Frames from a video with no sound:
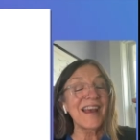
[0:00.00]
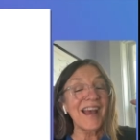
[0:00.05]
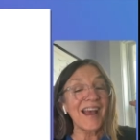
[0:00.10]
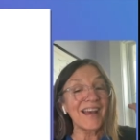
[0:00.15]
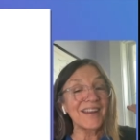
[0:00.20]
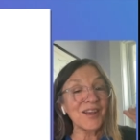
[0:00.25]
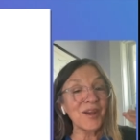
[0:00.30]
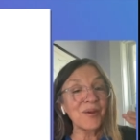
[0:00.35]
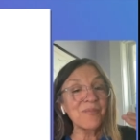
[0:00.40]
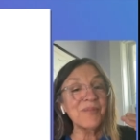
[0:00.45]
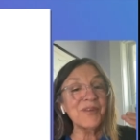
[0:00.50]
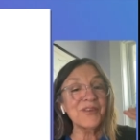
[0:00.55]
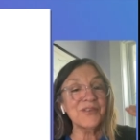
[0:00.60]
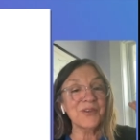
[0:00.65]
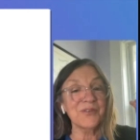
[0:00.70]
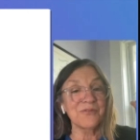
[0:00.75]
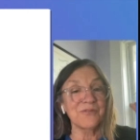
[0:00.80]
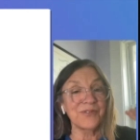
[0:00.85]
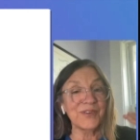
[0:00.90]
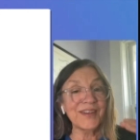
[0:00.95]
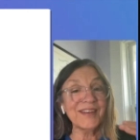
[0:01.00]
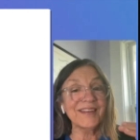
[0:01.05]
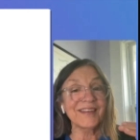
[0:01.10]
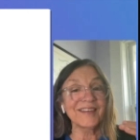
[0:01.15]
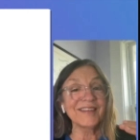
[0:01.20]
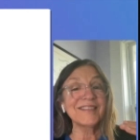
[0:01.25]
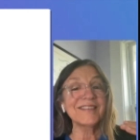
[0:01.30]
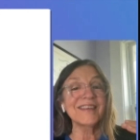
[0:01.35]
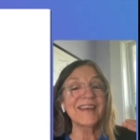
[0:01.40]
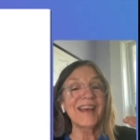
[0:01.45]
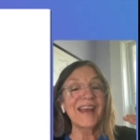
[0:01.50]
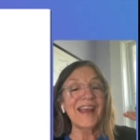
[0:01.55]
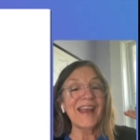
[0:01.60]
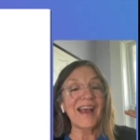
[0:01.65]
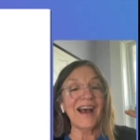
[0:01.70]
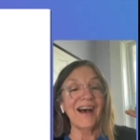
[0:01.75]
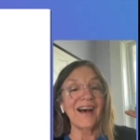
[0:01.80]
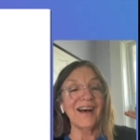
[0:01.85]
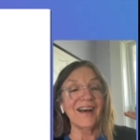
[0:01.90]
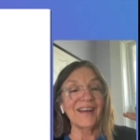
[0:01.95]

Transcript: an image of Venus uh,